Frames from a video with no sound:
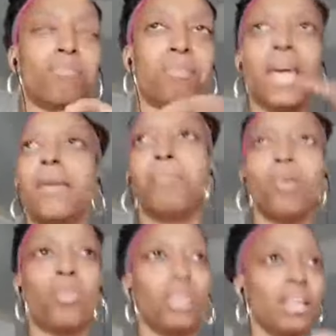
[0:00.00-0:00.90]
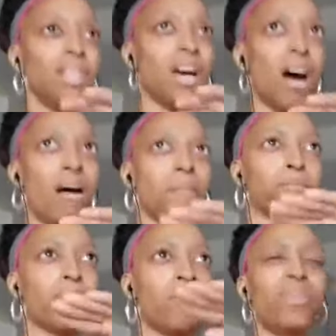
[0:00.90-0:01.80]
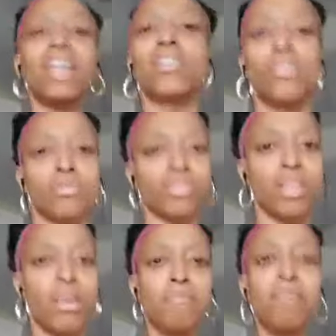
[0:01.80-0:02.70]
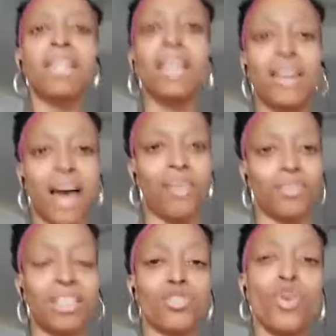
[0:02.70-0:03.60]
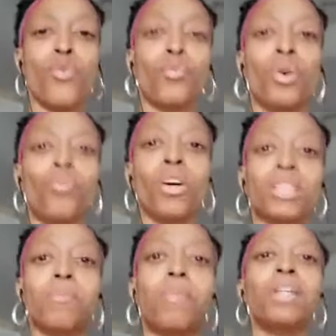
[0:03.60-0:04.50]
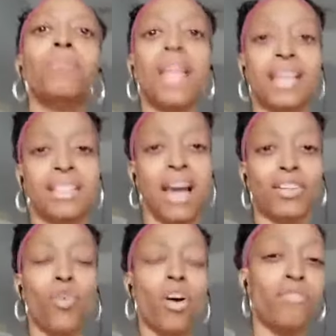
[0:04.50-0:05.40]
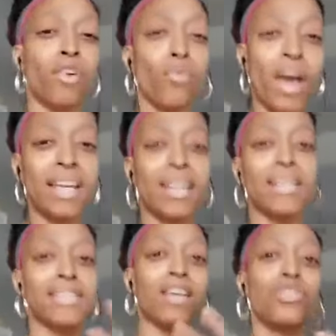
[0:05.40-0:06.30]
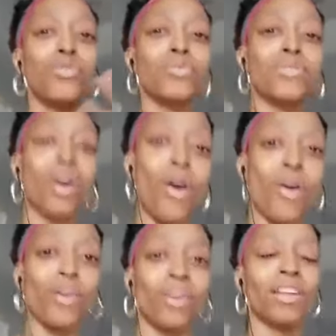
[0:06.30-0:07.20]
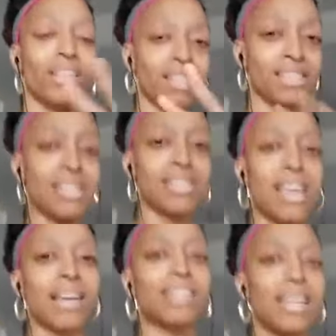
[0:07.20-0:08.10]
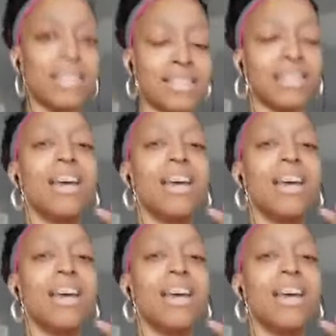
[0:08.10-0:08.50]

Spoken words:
people and vehicles, media outlets will want to put Blac Chyna on for ratings and use her. This is the second lesson.